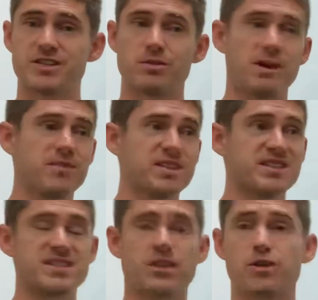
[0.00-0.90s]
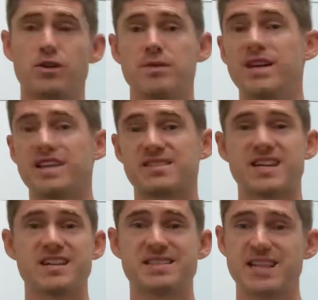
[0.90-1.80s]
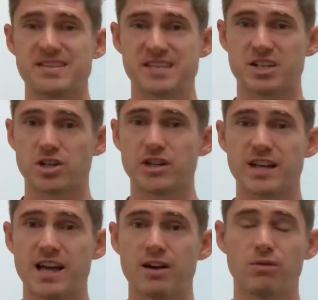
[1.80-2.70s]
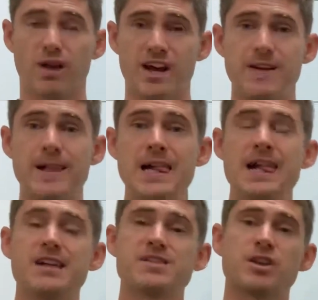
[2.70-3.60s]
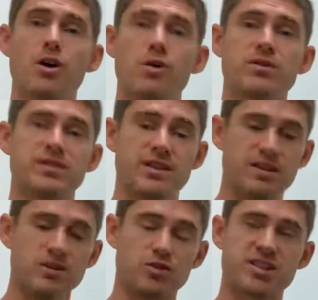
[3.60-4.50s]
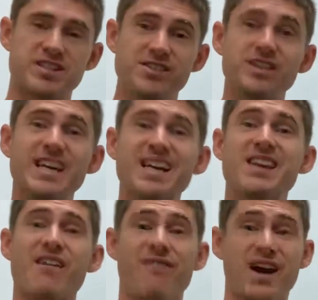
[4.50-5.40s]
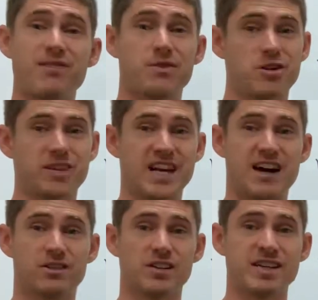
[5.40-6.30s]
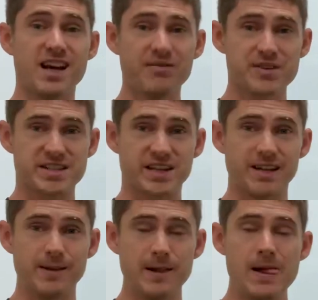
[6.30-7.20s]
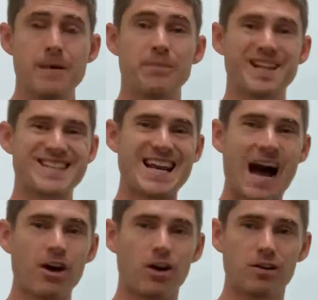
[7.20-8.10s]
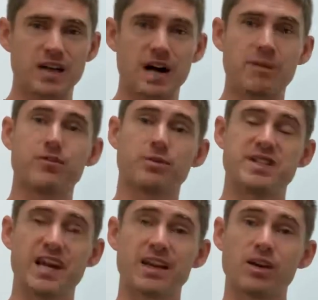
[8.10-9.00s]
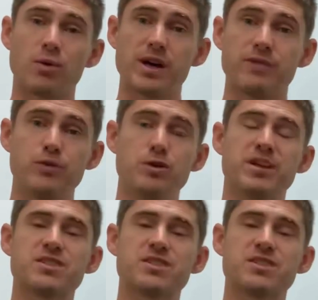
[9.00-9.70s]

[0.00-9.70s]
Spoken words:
So maybe this is a 30-minute steady state session a day, right? So you're still getting that 500 calorie deficit, but it's not all coming from taking away food.